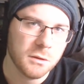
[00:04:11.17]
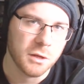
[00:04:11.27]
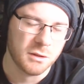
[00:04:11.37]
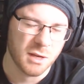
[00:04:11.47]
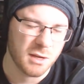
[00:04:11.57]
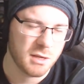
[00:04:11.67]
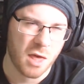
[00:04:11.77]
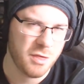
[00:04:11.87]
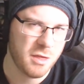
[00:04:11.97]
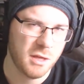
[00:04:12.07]

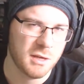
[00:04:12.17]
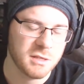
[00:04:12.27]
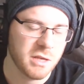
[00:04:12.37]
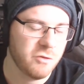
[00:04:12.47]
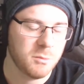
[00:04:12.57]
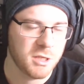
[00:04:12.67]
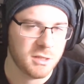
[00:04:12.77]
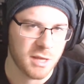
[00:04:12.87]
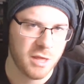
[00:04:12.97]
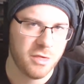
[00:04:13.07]
I think it doesn't have to be
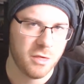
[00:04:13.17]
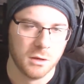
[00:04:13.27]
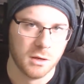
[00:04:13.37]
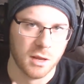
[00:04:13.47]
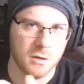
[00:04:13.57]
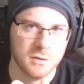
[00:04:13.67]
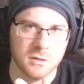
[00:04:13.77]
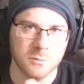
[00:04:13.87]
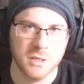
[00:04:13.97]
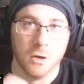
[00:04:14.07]
death. It can
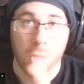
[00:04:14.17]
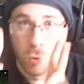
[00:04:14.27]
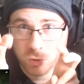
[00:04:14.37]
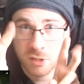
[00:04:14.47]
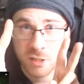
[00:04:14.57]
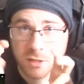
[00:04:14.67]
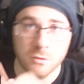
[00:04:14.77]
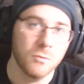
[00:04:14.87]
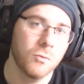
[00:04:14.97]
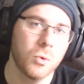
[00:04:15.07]
also be only
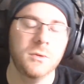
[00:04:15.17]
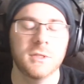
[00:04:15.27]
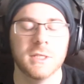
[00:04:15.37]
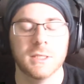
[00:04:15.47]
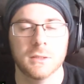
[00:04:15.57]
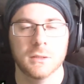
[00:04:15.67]
wounds.